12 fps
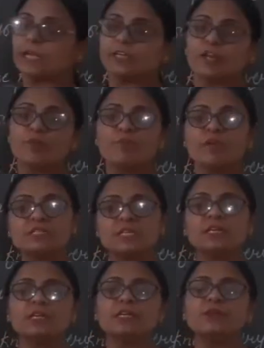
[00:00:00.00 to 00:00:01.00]
that are
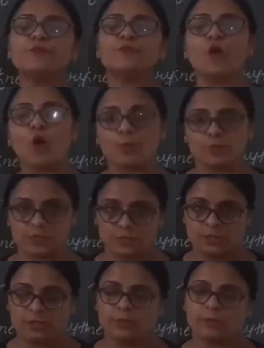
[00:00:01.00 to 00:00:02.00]
basically formed
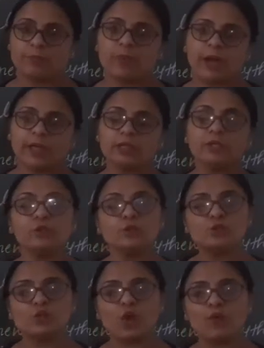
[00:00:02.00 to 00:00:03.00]
by the
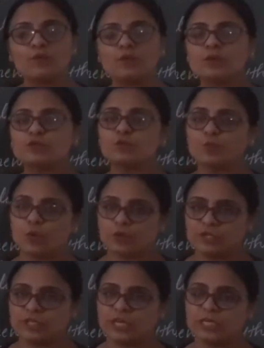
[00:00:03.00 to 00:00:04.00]
use of
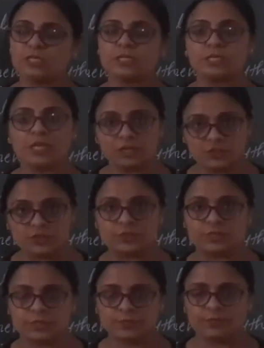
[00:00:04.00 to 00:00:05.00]
subordinate
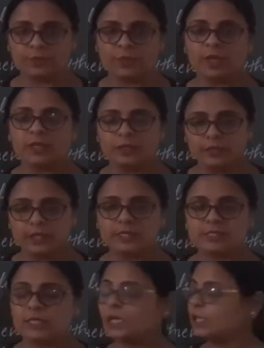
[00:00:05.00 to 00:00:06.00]
conjunctions.
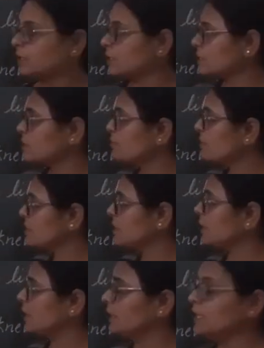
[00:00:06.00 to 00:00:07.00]
Yes, in this
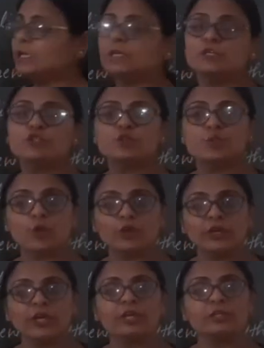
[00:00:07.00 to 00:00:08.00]
basically
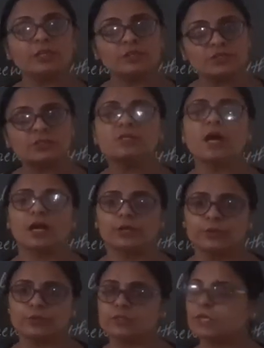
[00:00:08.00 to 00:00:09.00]
subordinate conjunctions are
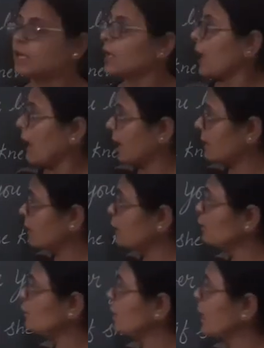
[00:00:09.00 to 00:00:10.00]
used, and
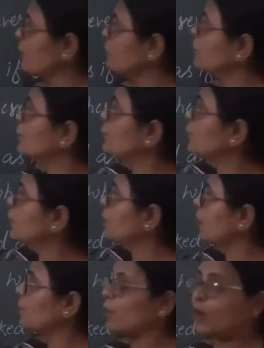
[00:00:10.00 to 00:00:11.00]
here we are having different
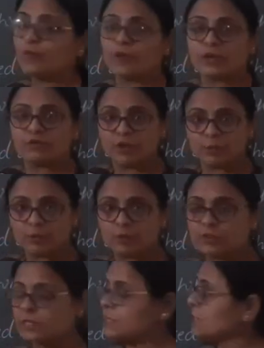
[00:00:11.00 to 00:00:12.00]
type of adverb
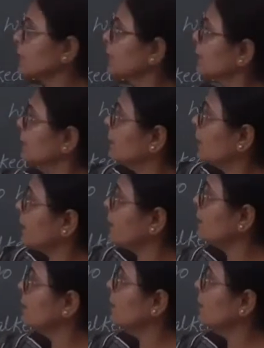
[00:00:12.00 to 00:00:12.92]
clauses like